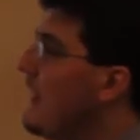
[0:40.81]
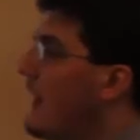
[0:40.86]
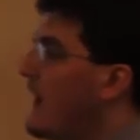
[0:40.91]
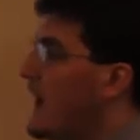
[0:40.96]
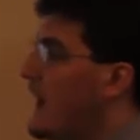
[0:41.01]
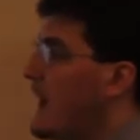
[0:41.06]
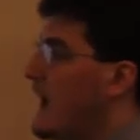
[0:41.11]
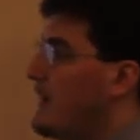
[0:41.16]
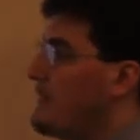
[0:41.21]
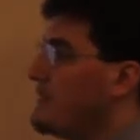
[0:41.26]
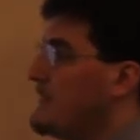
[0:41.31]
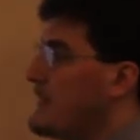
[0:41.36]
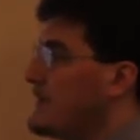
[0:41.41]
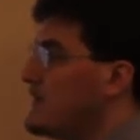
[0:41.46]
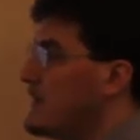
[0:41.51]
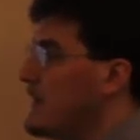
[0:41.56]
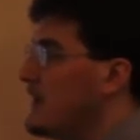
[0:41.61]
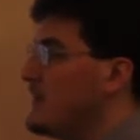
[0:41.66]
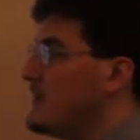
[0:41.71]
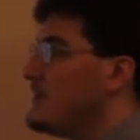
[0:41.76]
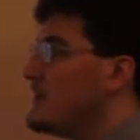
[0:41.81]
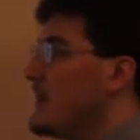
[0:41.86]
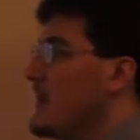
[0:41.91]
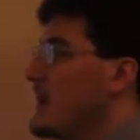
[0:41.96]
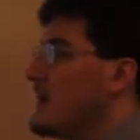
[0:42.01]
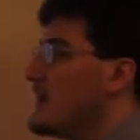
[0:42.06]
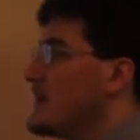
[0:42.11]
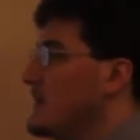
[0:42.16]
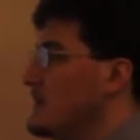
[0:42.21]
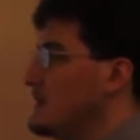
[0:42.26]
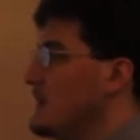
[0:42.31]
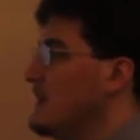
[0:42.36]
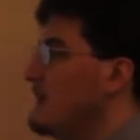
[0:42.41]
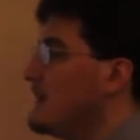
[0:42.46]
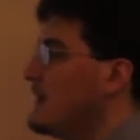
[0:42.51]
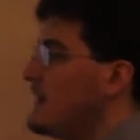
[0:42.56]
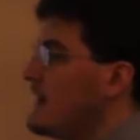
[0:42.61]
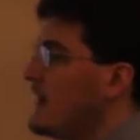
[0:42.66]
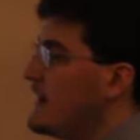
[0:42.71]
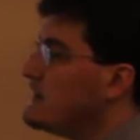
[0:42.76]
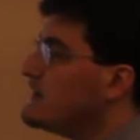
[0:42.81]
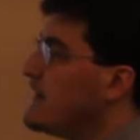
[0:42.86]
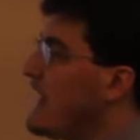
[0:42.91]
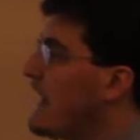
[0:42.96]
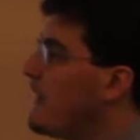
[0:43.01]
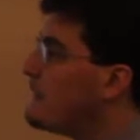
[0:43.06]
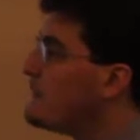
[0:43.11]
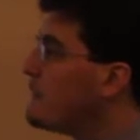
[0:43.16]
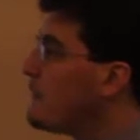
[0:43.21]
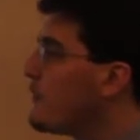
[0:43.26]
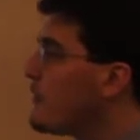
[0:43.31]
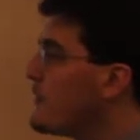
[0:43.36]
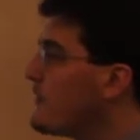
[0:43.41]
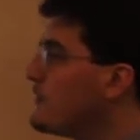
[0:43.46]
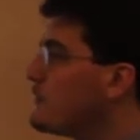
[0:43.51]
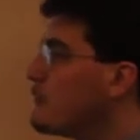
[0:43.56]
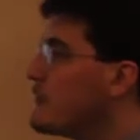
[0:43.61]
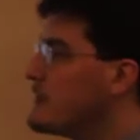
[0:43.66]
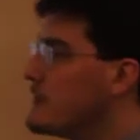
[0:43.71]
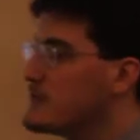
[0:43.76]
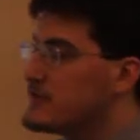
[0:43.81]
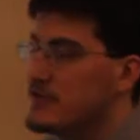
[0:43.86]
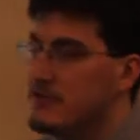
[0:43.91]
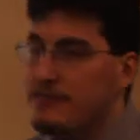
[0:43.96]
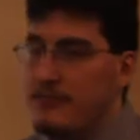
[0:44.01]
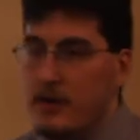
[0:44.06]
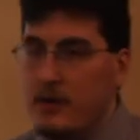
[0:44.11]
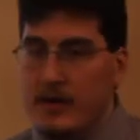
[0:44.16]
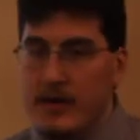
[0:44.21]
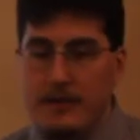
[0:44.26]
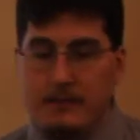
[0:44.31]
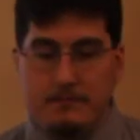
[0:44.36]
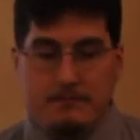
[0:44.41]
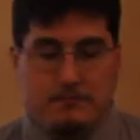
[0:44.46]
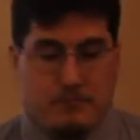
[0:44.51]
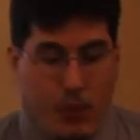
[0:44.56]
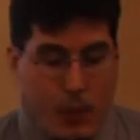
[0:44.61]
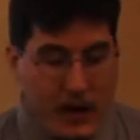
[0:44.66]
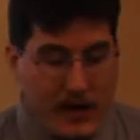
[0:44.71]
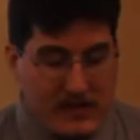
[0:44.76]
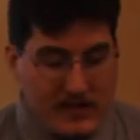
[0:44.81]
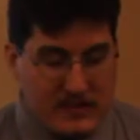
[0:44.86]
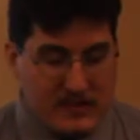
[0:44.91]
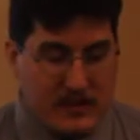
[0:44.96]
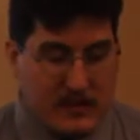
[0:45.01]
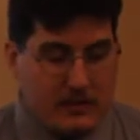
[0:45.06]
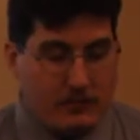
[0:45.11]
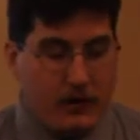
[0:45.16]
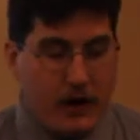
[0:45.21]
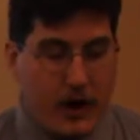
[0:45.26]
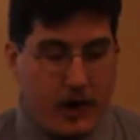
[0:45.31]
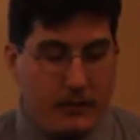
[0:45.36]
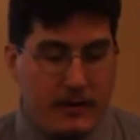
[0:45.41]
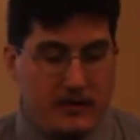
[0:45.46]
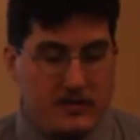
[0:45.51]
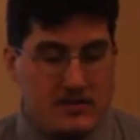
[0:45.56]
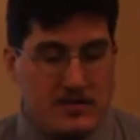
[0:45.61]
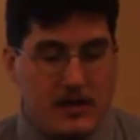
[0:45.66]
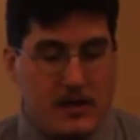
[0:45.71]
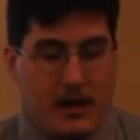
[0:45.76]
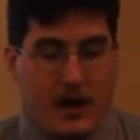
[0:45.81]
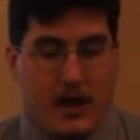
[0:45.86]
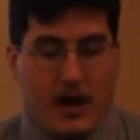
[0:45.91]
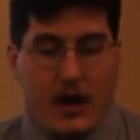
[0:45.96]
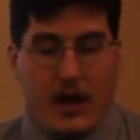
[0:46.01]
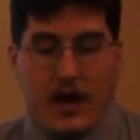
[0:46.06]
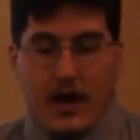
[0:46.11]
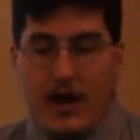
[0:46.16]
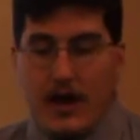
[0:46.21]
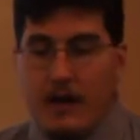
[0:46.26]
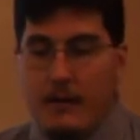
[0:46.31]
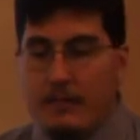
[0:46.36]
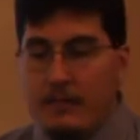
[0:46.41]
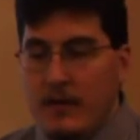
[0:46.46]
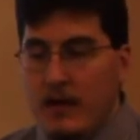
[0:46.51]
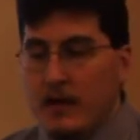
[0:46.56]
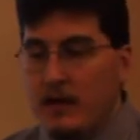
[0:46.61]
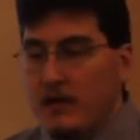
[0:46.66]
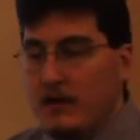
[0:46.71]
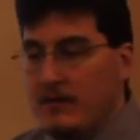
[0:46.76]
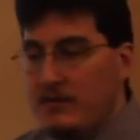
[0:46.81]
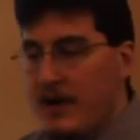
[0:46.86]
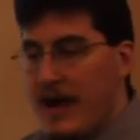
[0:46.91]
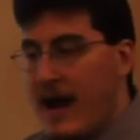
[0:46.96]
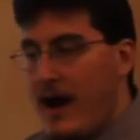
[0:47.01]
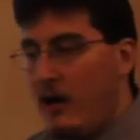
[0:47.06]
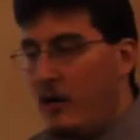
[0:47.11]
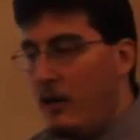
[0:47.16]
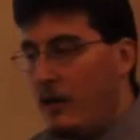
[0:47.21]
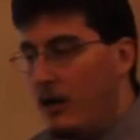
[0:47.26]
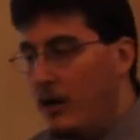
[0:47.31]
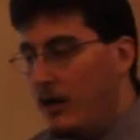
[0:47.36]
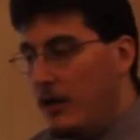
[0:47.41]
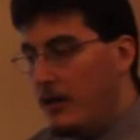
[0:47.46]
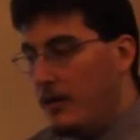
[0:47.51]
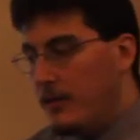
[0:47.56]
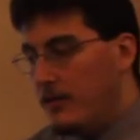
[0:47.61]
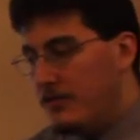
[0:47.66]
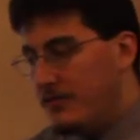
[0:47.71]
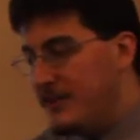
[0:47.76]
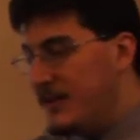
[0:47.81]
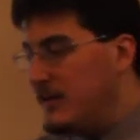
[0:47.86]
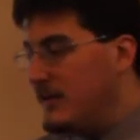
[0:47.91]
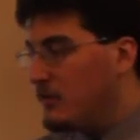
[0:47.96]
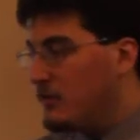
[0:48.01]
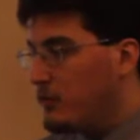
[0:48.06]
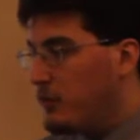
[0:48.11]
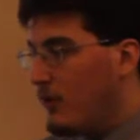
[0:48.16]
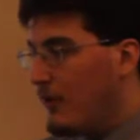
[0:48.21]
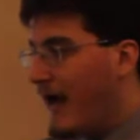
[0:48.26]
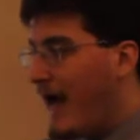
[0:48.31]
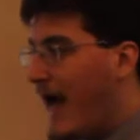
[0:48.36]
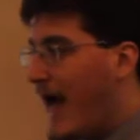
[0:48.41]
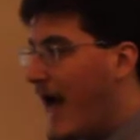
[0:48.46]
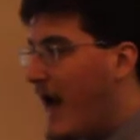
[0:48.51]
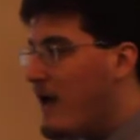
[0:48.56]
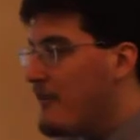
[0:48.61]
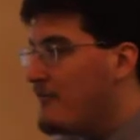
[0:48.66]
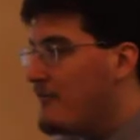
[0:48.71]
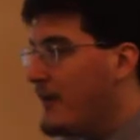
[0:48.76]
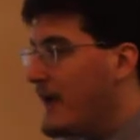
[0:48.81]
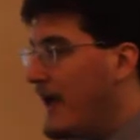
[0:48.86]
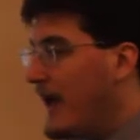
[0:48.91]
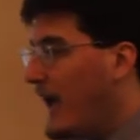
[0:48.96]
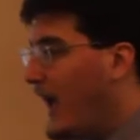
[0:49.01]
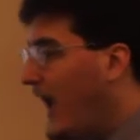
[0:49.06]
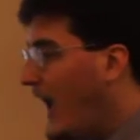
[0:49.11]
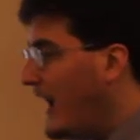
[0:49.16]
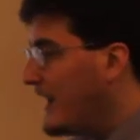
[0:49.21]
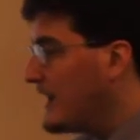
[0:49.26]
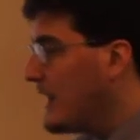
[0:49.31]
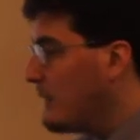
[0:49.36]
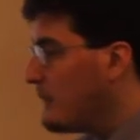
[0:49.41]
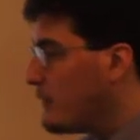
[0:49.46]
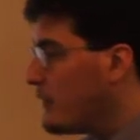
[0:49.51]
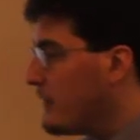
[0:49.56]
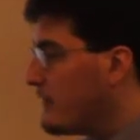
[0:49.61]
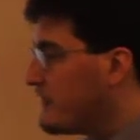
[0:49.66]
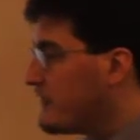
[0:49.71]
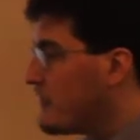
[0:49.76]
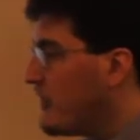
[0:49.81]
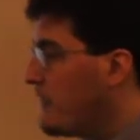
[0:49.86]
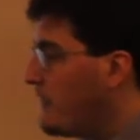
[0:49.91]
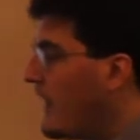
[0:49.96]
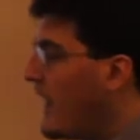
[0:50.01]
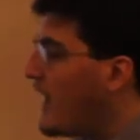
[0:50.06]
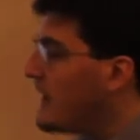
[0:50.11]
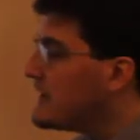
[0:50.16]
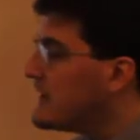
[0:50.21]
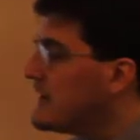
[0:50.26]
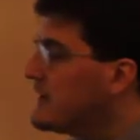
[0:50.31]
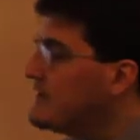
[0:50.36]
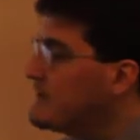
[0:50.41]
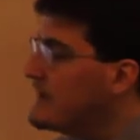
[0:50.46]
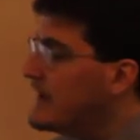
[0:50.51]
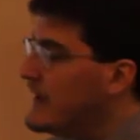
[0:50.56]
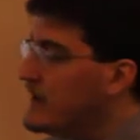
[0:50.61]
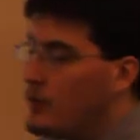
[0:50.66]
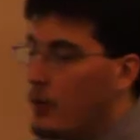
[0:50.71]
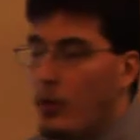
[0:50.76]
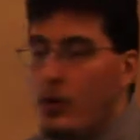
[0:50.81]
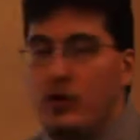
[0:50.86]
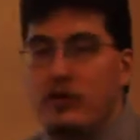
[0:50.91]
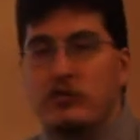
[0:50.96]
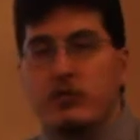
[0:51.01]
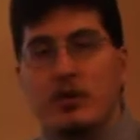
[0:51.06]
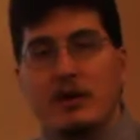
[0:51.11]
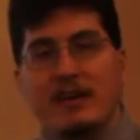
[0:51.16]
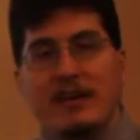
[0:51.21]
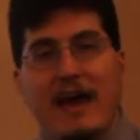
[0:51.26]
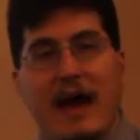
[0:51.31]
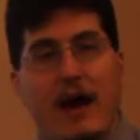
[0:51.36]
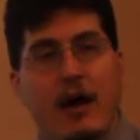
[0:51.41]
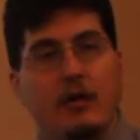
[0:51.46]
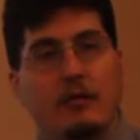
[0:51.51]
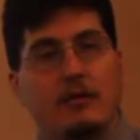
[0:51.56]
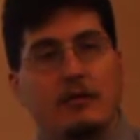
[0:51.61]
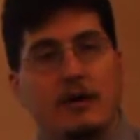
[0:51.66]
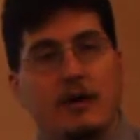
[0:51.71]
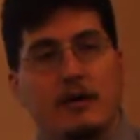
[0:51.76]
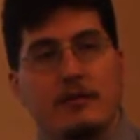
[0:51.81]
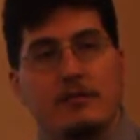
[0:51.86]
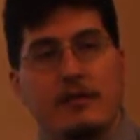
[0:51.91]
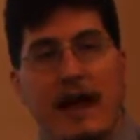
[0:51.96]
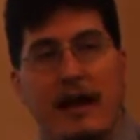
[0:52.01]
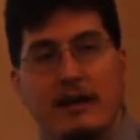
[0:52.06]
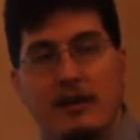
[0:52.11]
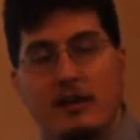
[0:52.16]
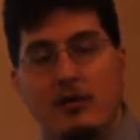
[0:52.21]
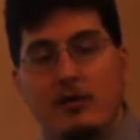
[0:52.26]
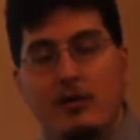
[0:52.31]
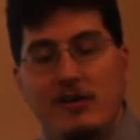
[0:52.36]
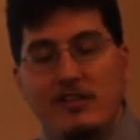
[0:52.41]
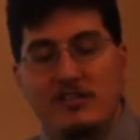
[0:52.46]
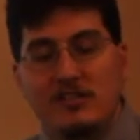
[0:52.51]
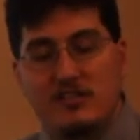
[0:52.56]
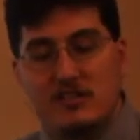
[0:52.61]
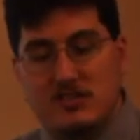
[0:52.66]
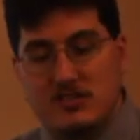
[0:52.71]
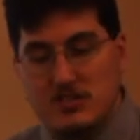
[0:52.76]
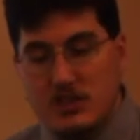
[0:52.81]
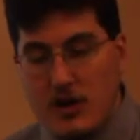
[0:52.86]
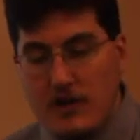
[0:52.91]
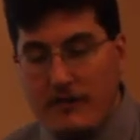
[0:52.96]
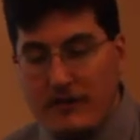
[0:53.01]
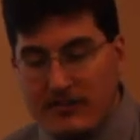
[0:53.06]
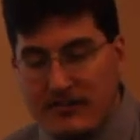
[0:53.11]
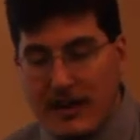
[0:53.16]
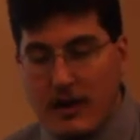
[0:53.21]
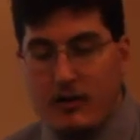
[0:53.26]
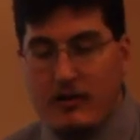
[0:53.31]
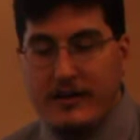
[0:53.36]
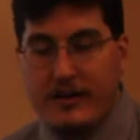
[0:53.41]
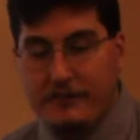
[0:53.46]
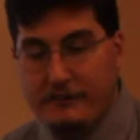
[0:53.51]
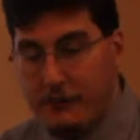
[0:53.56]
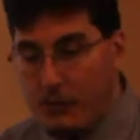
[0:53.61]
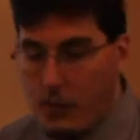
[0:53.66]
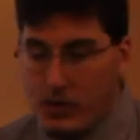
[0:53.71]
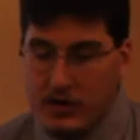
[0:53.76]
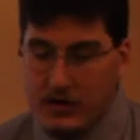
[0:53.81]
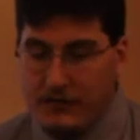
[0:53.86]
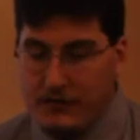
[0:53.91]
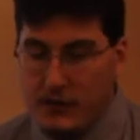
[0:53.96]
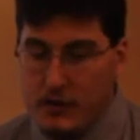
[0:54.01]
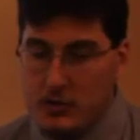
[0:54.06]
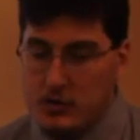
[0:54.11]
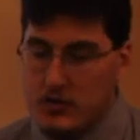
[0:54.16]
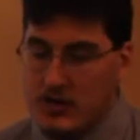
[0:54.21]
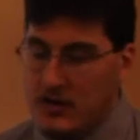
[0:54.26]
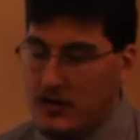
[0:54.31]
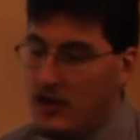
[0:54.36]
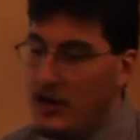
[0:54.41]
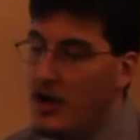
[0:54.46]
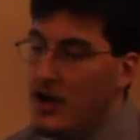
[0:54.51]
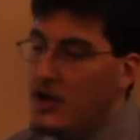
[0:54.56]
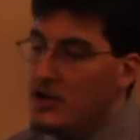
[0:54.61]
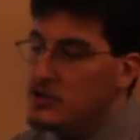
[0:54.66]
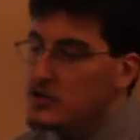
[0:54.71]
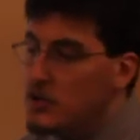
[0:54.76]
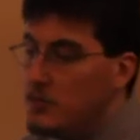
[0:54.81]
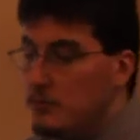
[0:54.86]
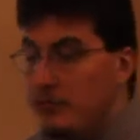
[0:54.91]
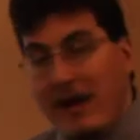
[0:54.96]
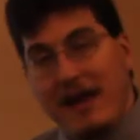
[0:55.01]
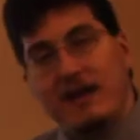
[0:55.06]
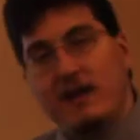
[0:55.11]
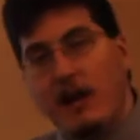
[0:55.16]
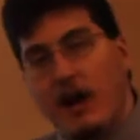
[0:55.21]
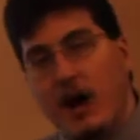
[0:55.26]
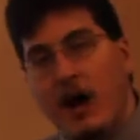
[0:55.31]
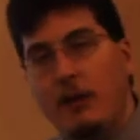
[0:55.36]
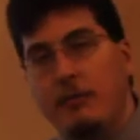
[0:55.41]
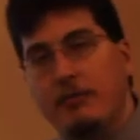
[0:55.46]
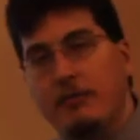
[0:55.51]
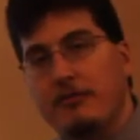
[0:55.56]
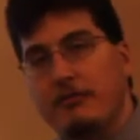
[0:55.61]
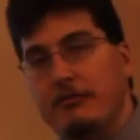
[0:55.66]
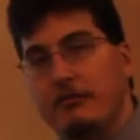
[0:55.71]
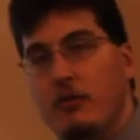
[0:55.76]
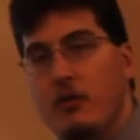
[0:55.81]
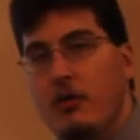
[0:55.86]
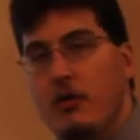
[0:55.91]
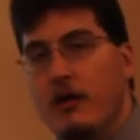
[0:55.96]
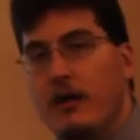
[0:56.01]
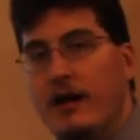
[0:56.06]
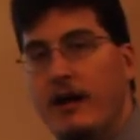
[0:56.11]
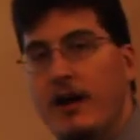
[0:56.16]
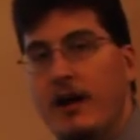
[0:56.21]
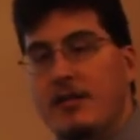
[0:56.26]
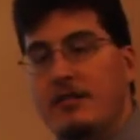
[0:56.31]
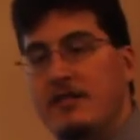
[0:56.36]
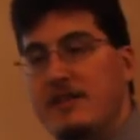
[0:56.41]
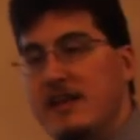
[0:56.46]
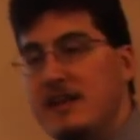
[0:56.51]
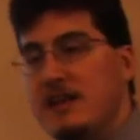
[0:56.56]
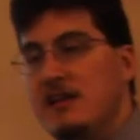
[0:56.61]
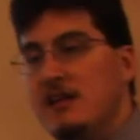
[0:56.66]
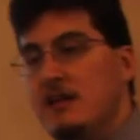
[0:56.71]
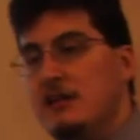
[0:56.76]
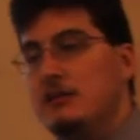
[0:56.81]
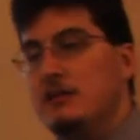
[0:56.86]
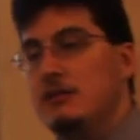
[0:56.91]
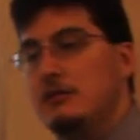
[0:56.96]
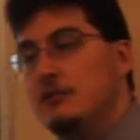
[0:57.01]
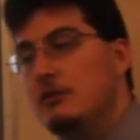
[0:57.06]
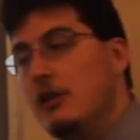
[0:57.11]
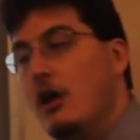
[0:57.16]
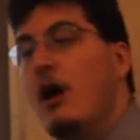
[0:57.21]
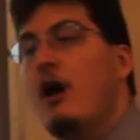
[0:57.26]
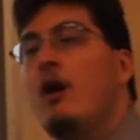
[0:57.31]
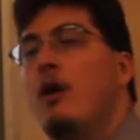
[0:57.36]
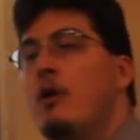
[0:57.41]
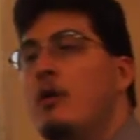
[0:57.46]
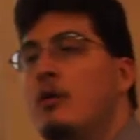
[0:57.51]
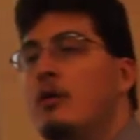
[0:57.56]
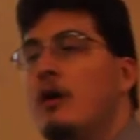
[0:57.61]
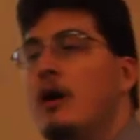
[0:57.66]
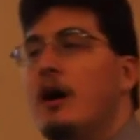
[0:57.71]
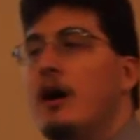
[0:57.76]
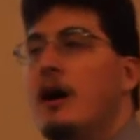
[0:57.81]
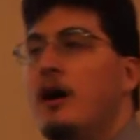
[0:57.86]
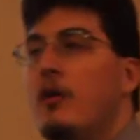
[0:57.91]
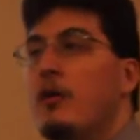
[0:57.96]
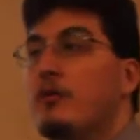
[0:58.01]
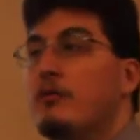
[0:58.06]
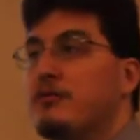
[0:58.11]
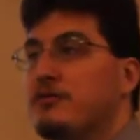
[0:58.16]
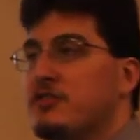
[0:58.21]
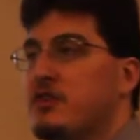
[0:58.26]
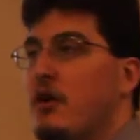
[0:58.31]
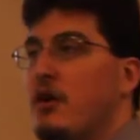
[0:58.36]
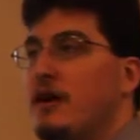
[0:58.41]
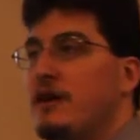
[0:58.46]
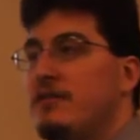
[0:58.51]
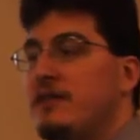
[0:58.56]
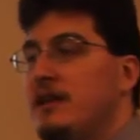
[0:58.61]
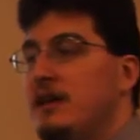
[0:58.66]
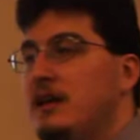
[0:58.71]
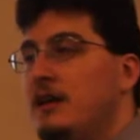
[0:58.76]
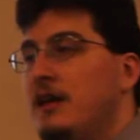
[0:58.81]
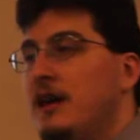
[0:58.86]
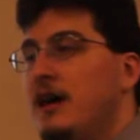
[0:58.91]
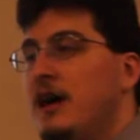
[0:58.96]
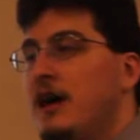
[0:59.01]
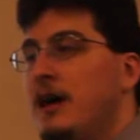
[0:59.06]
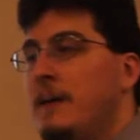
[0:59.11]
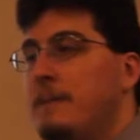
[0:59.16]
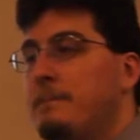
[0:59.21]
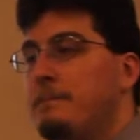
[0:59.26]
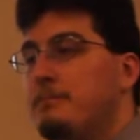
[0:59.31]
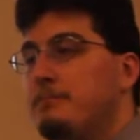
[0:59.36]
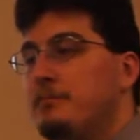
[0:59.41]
Uh, this is going to live in a cloud forest where there's a very moist environment. Uh, now, these will have high number of stomata in order to account, uh, that increases the surface area for diffusion to make up for the low, uh, or sorry, the, uh,